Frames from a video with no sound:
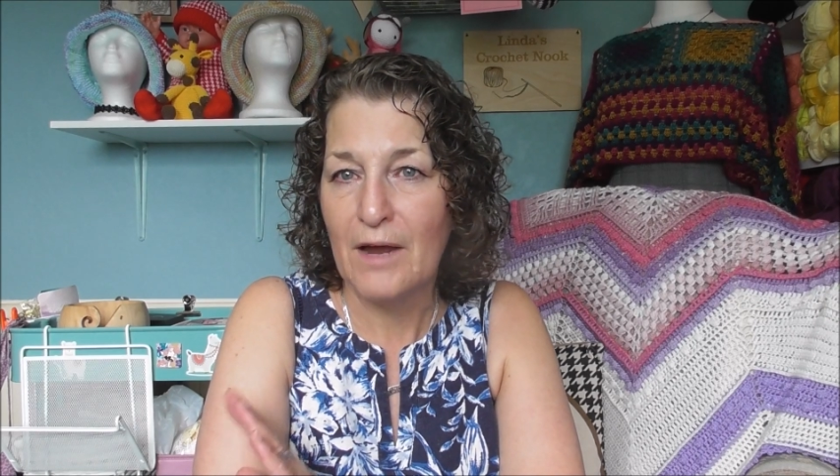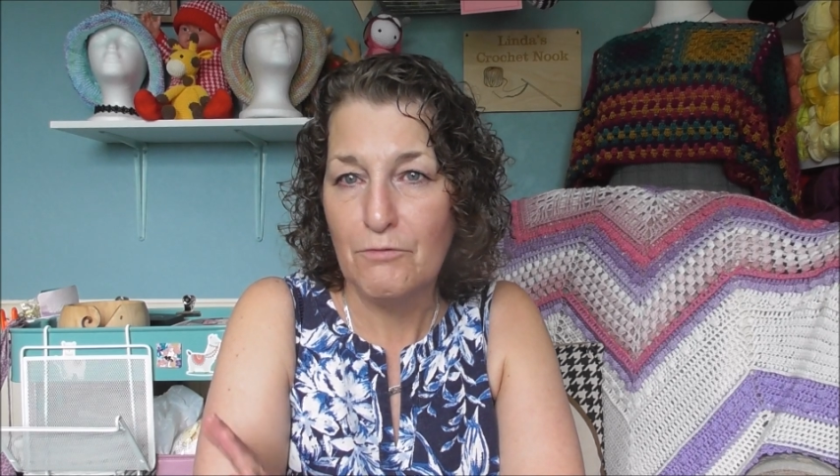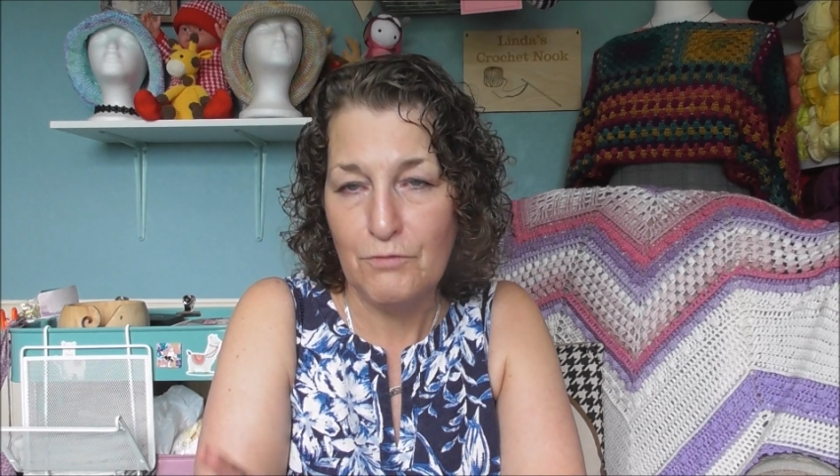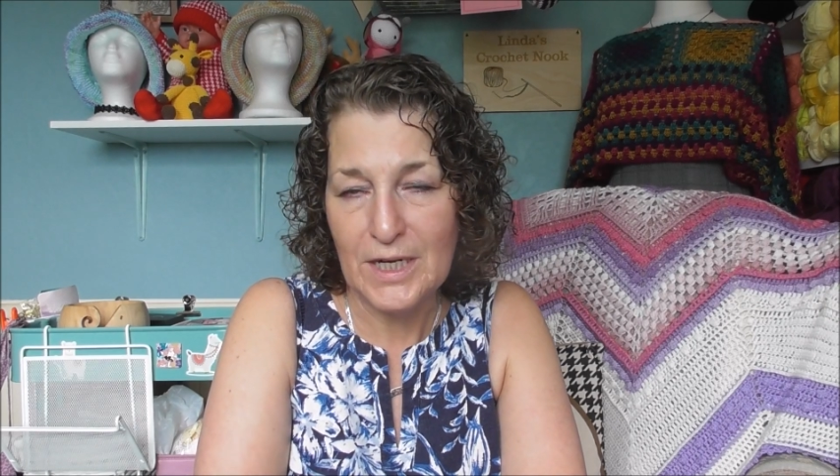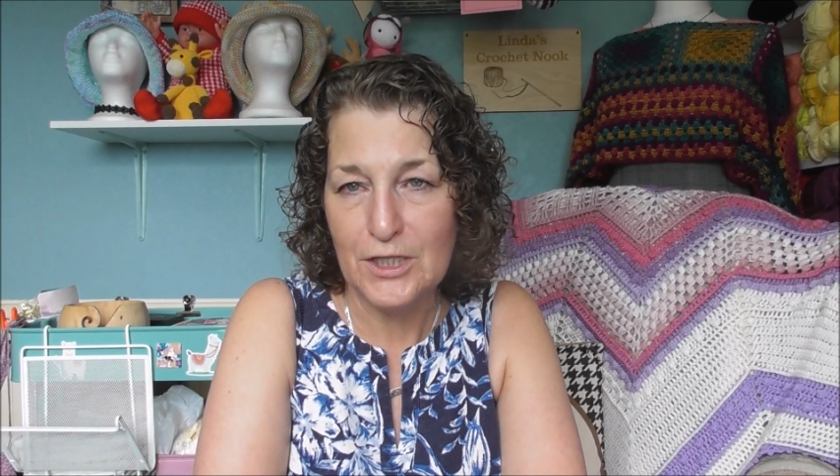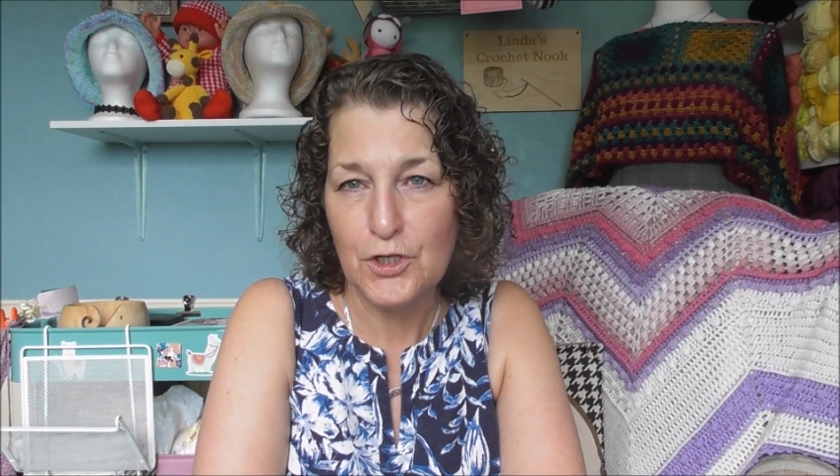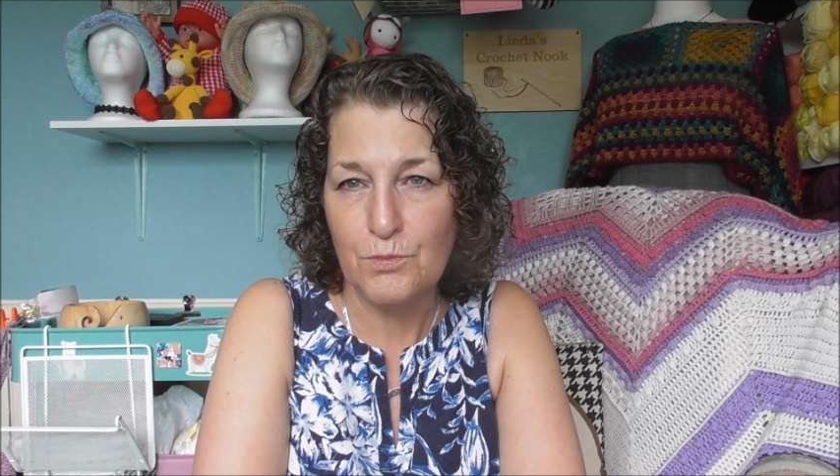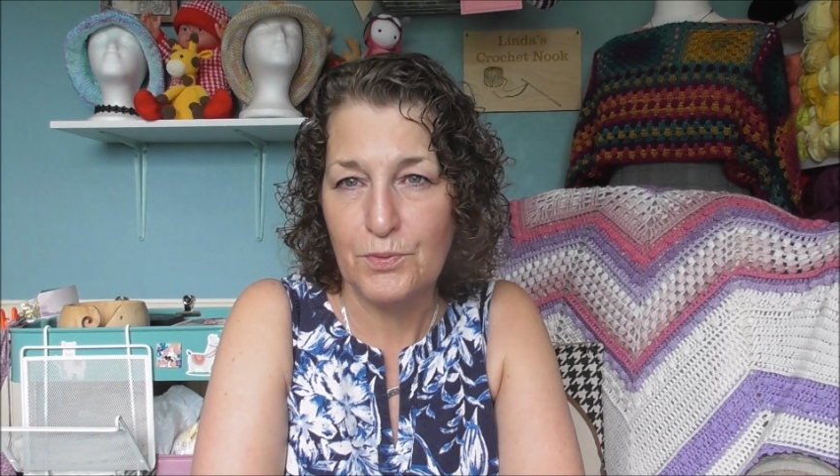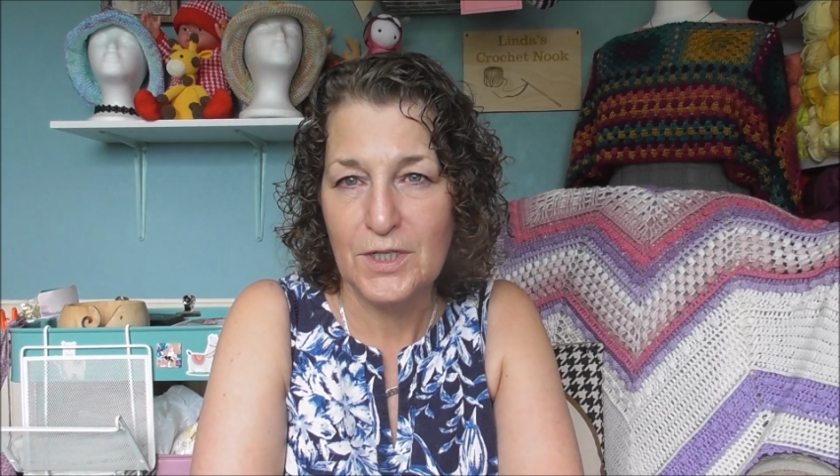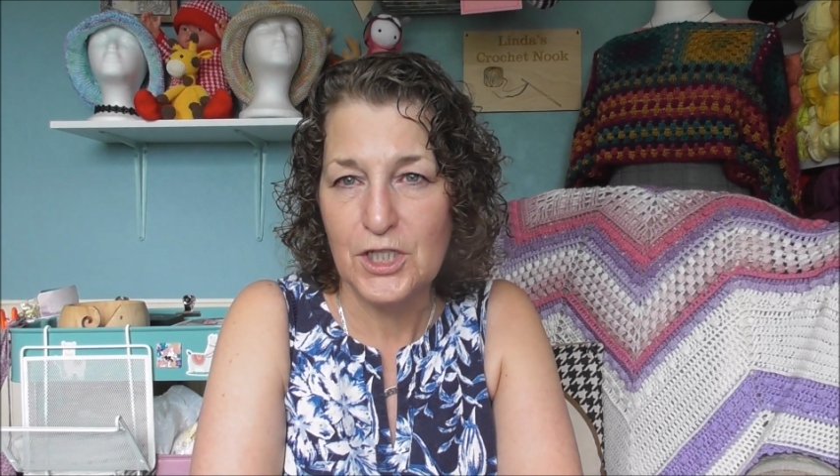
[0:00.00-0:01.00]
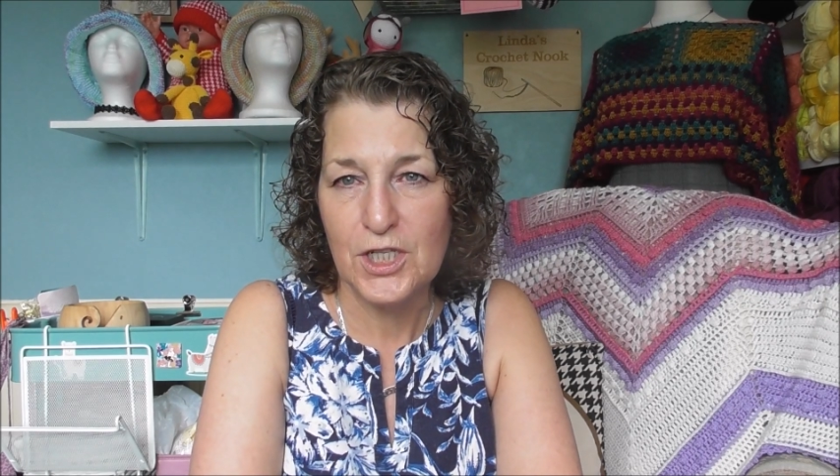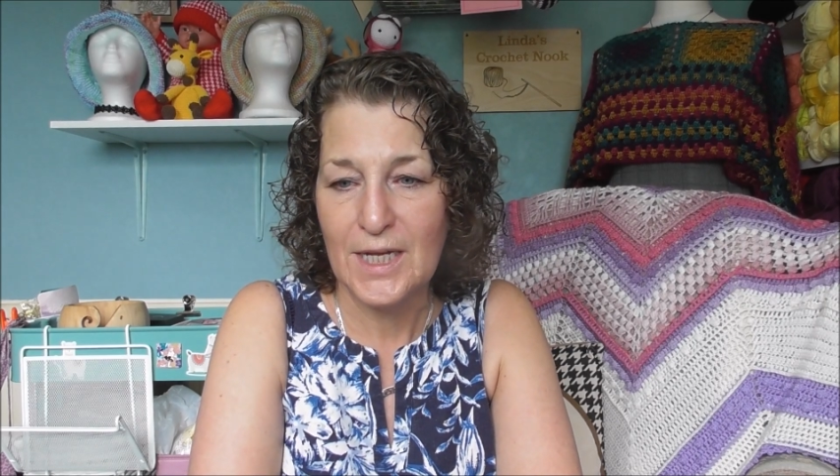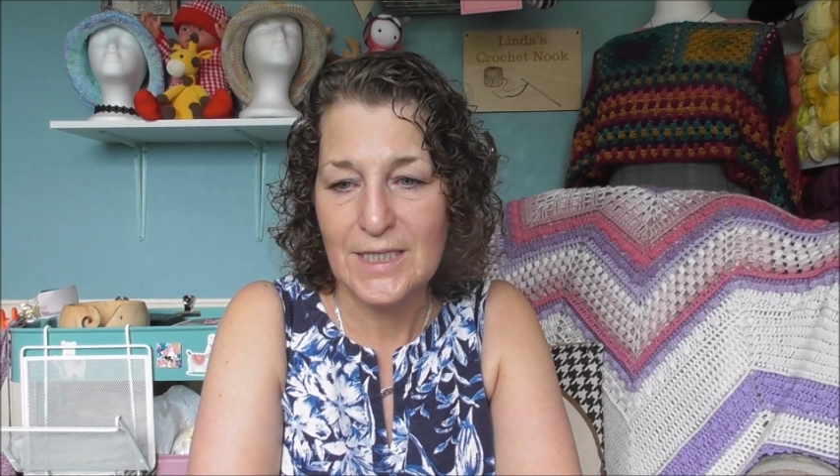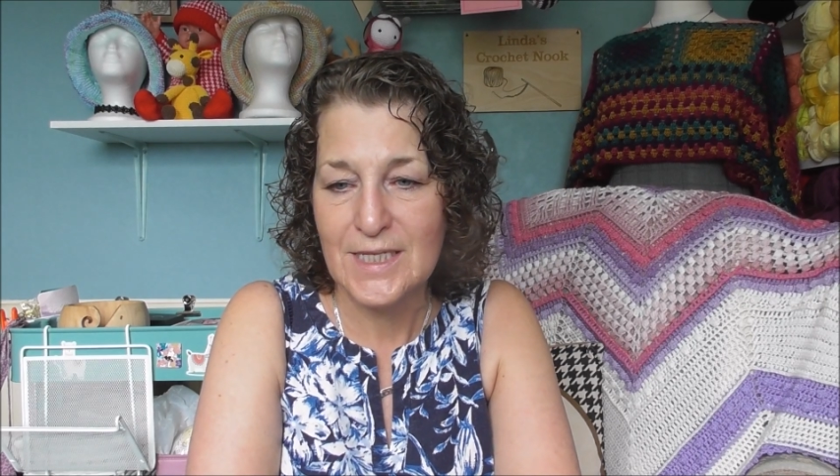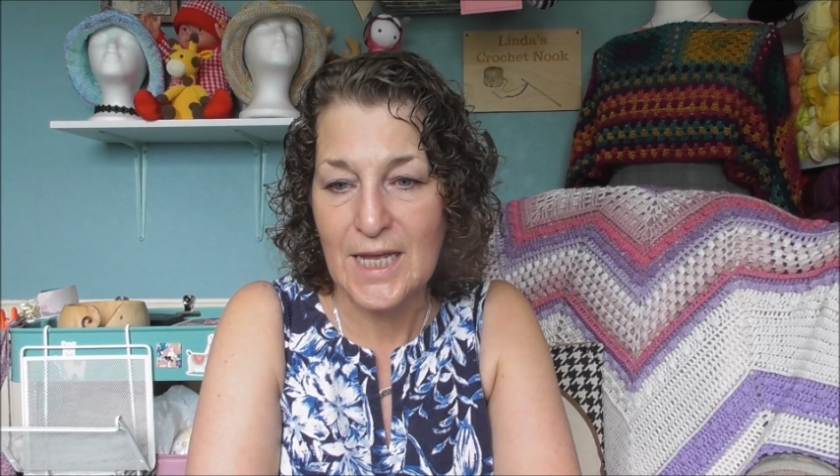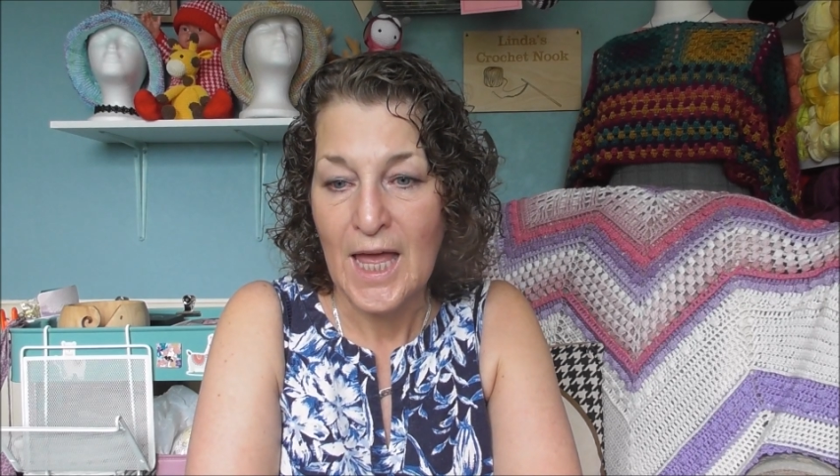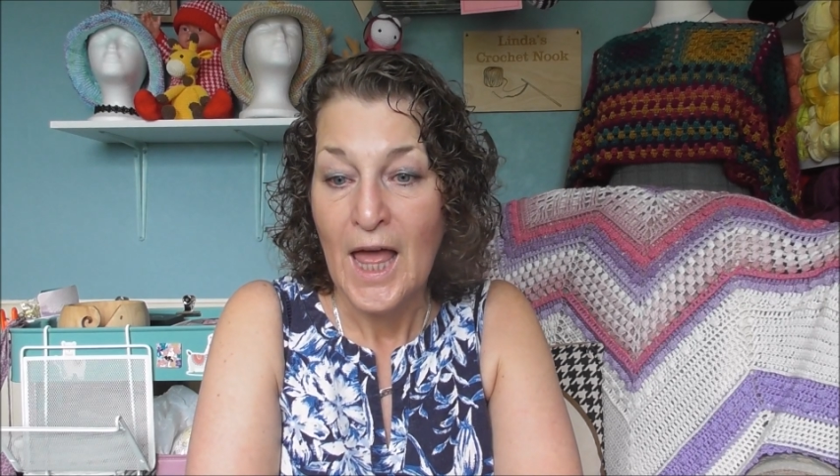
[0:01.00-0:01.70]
I really do appreciate it